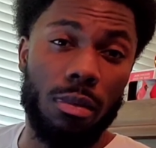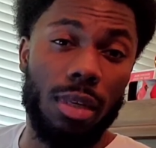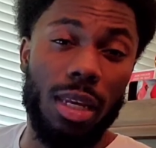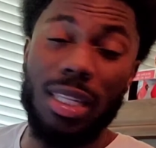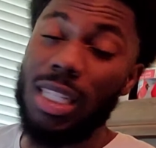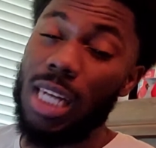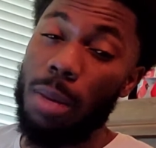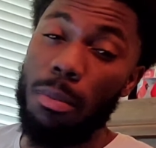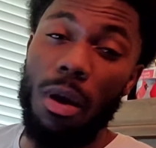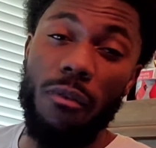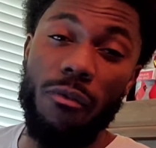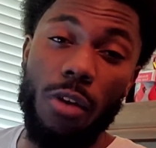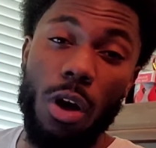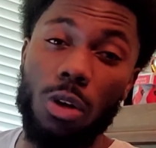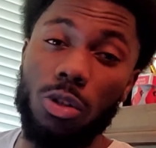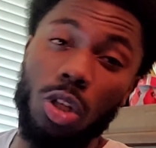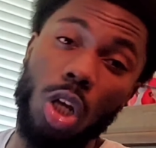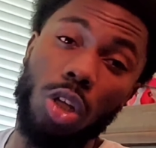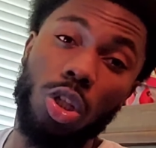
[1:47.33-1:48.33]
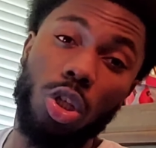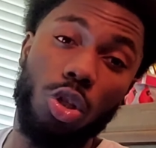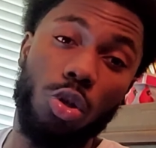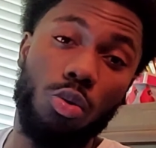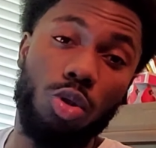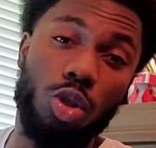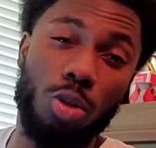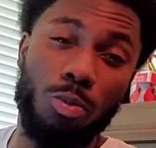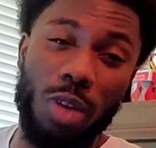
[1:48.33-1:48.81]
It's not my fault. Talk to
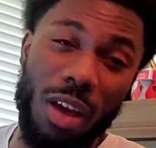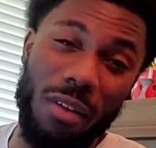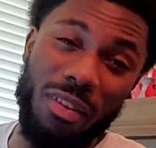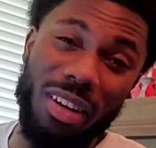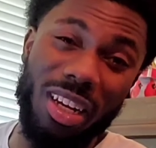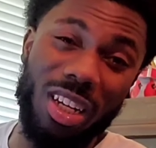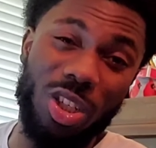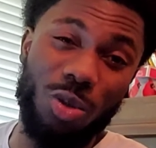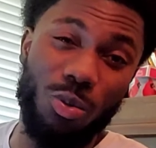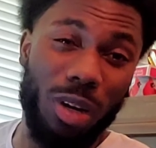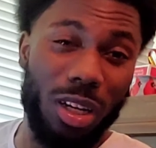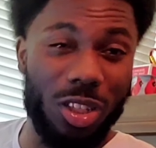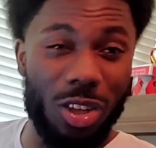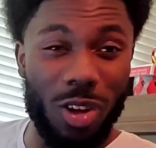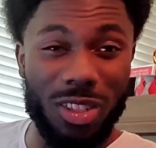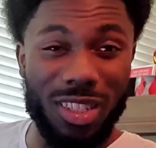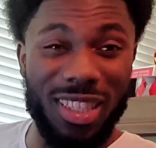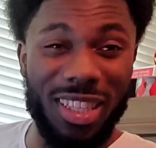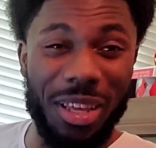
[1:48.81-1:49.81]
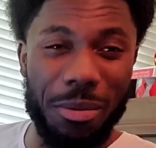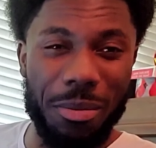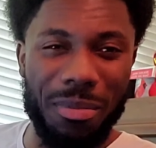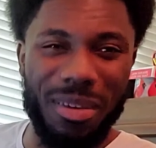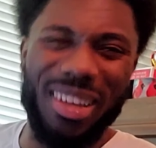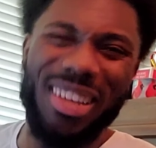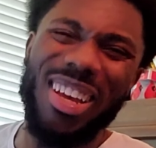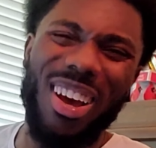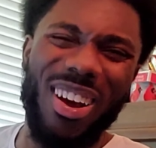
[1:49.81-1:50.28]
YouTube. You have an issue with it, talk to them.
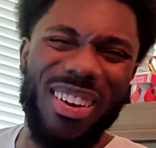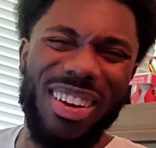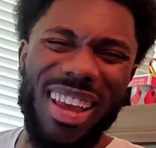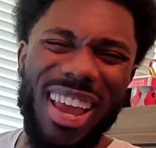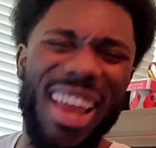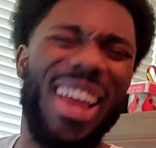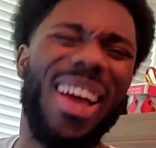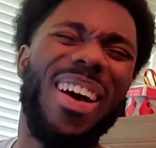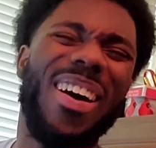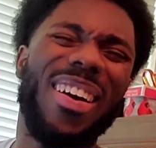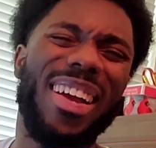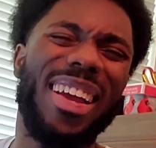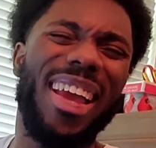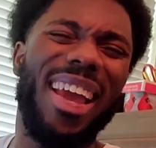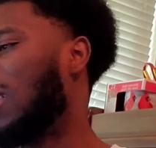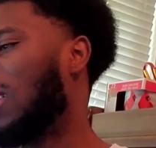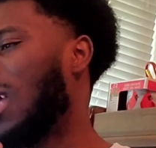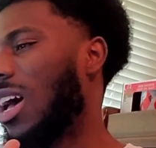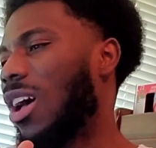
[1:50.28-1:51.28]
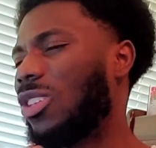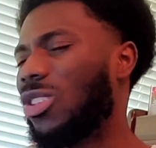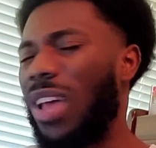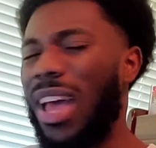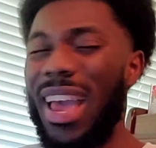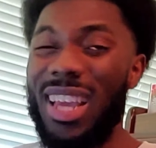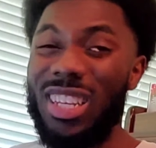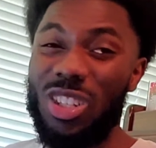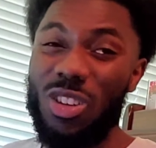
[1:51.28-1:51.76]
Okay? Okay. Also,
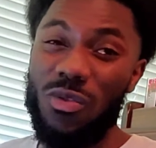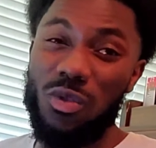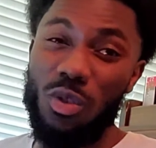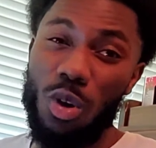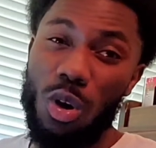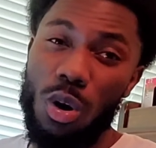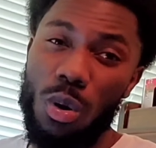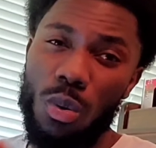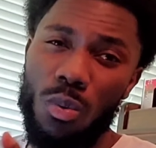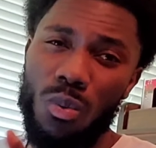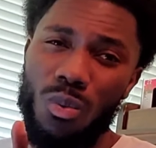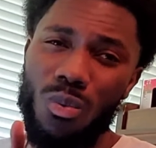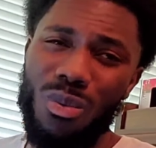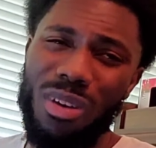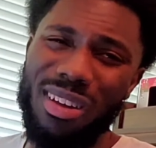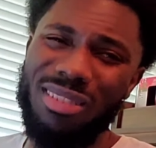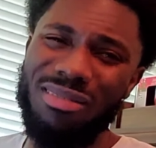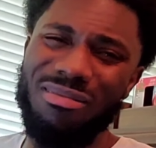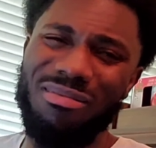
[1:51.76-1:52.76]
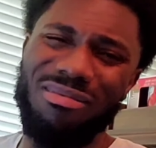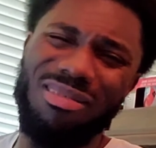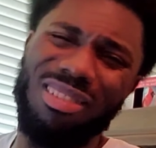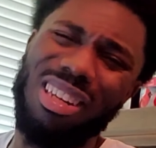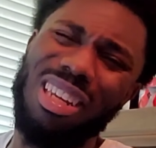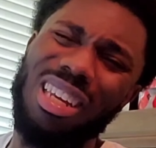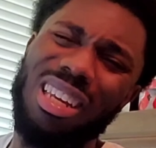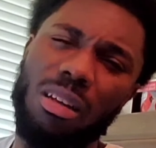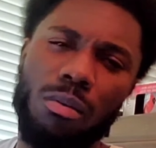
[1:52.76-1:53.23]
I asked you for one,
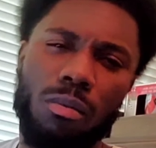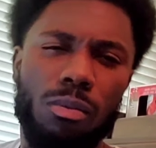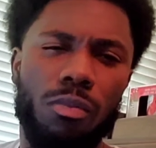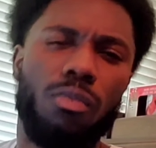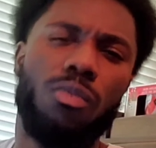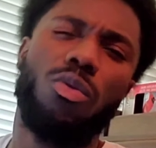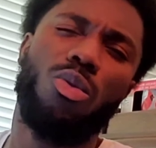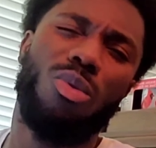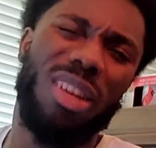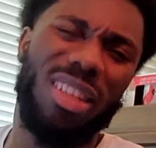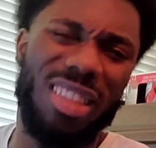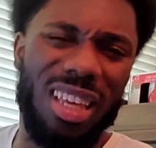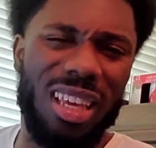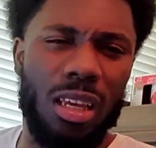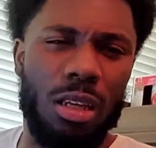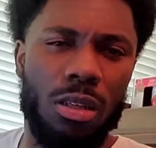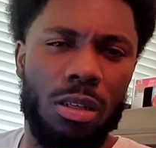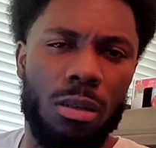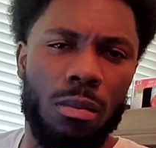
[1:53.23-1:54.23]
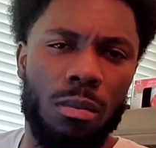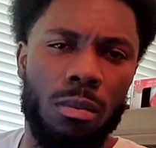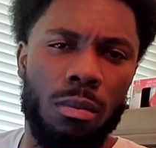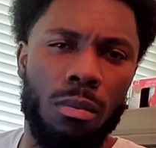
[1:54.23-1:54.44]
eh, three things.